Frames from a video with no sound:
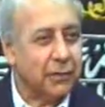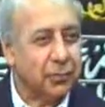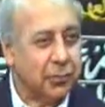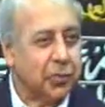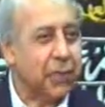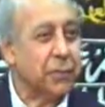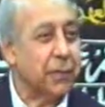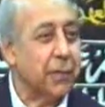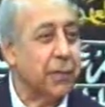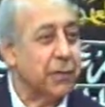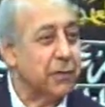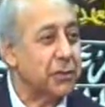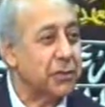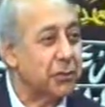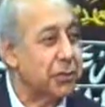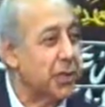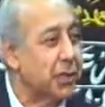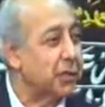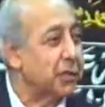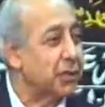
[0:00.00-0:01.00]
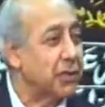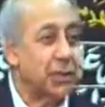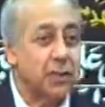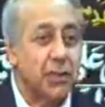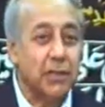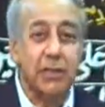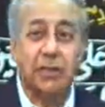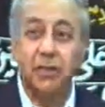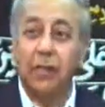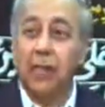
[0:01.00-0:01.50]
treatment to his,
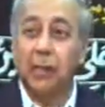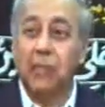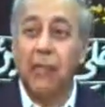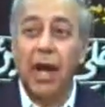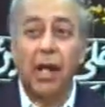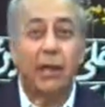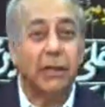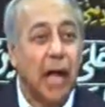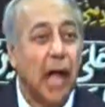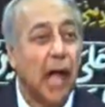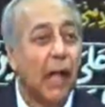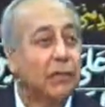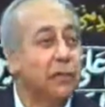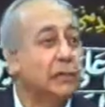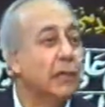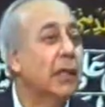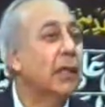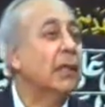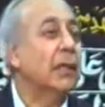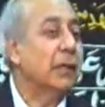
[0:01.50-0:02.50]
his ibadat.